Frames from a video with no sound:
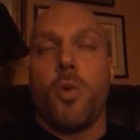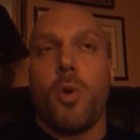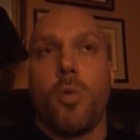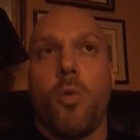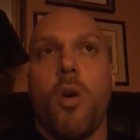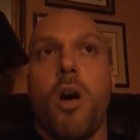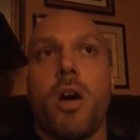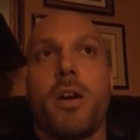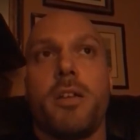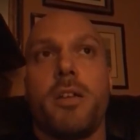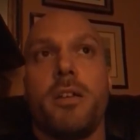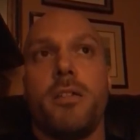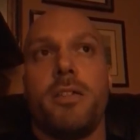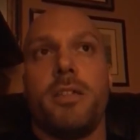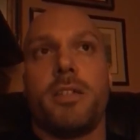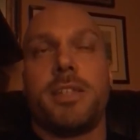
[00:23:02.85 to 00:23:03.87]
walk
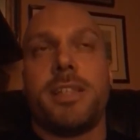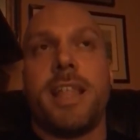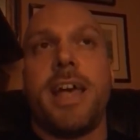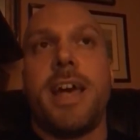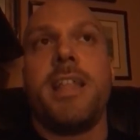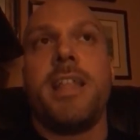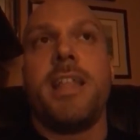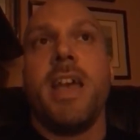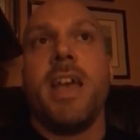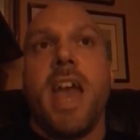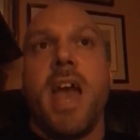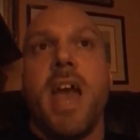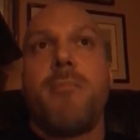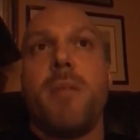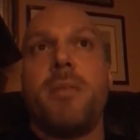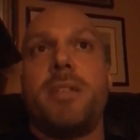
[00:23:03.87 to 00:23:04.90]
the sled
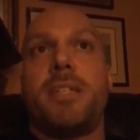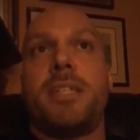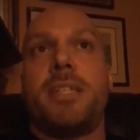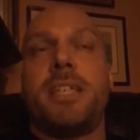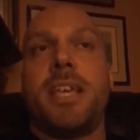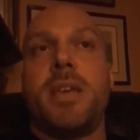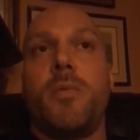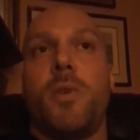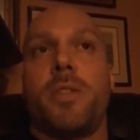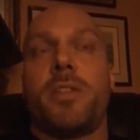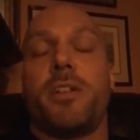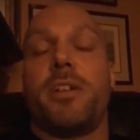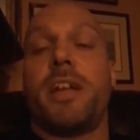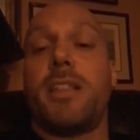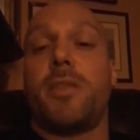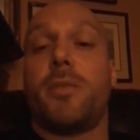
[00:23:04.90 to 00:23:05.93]
and maybe see what they're
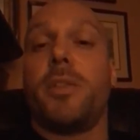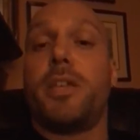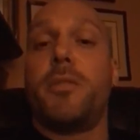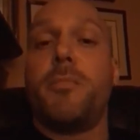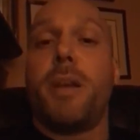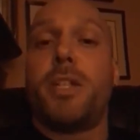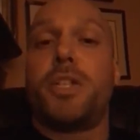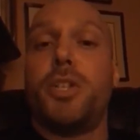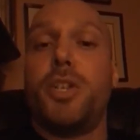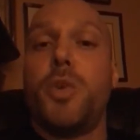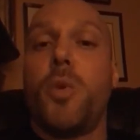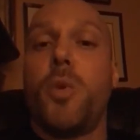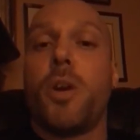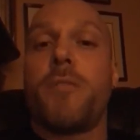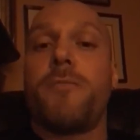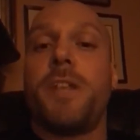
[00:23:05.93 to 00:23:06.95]
not doing. Like you mentioned, you
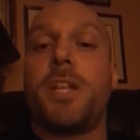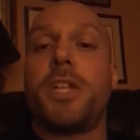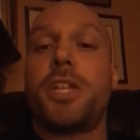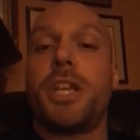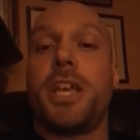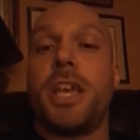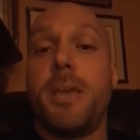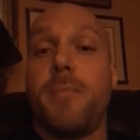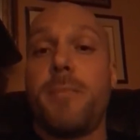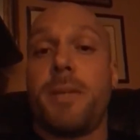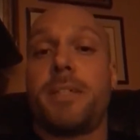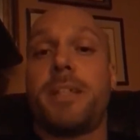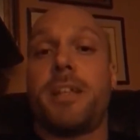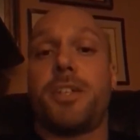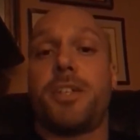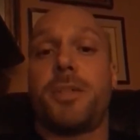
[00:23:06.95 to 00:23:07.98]
weren't finishing hip
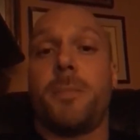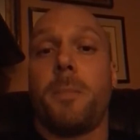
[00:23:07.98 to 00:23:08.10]
extension.